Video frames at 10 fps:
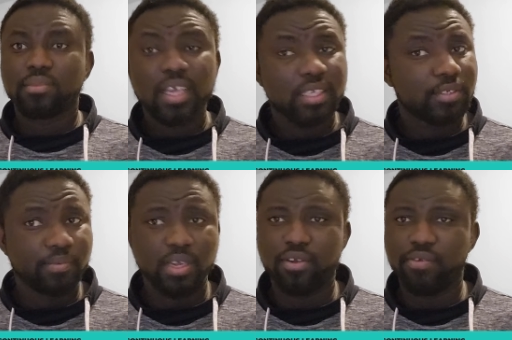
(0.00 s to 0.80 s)
Is
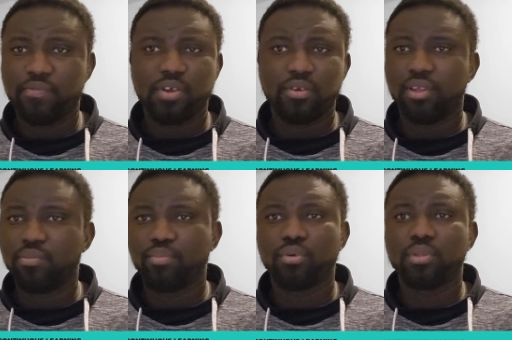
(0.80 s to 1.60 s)
very, very
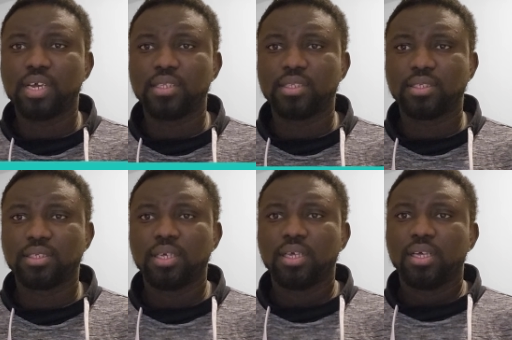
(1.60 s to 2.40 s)
important.
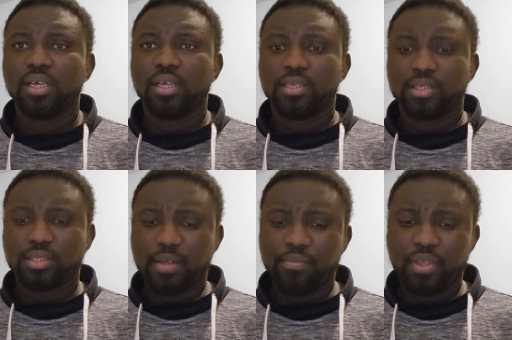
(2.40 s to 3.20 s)

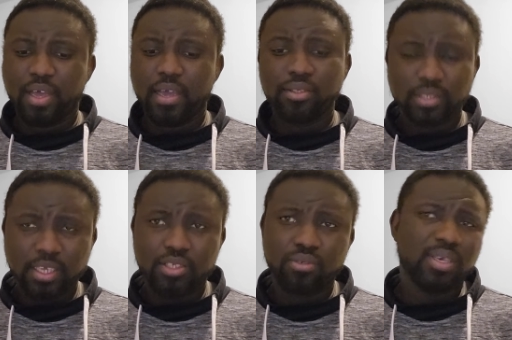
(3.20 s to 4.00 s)
Sometimes,
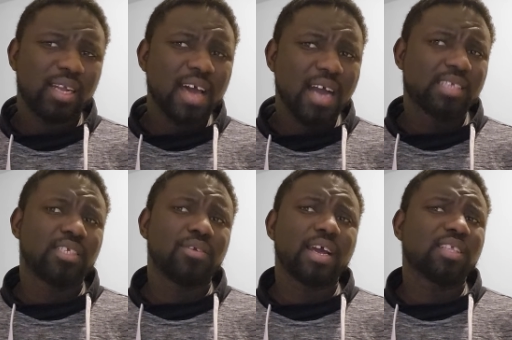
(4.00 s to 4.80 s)
yes, you can ask
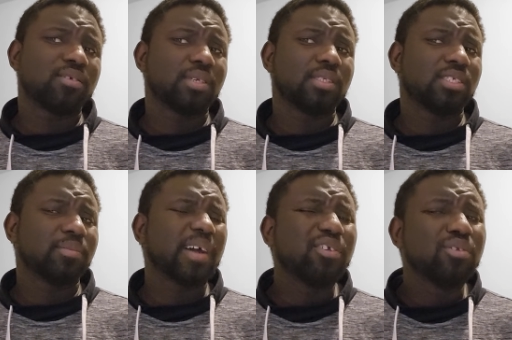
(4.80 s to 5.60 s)
the right questions,
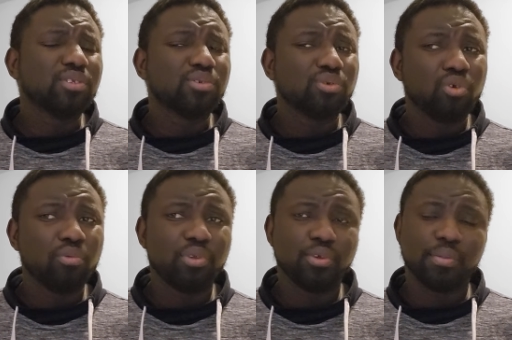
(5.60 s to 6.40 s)
but you need to go
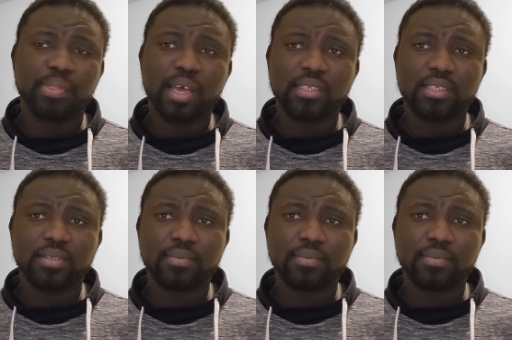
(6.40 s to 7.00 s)
beyond that.